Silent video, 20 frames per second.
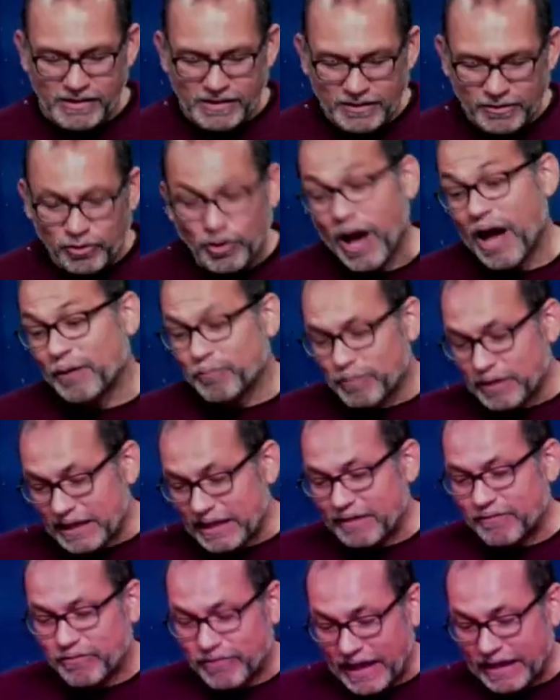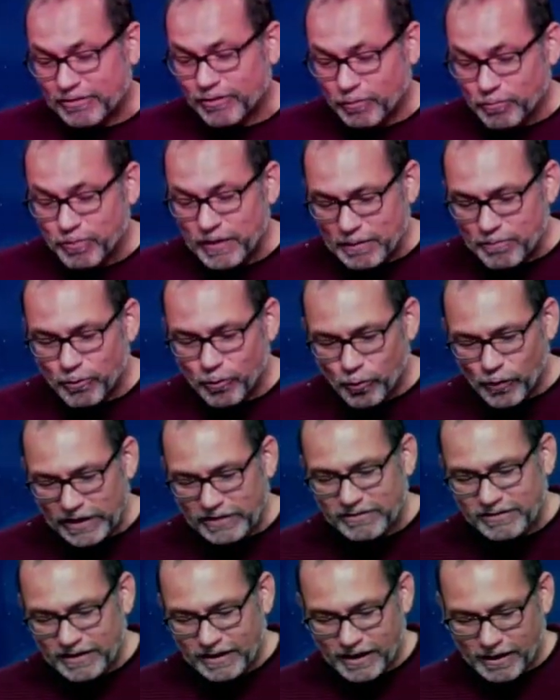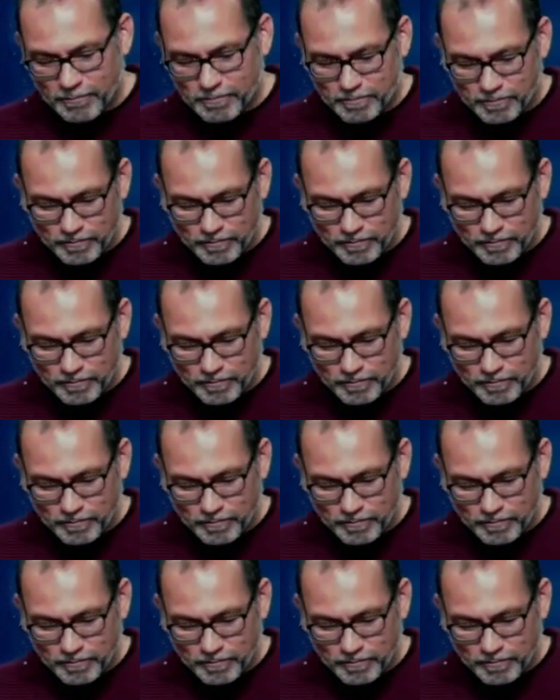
John believes that some people went to him.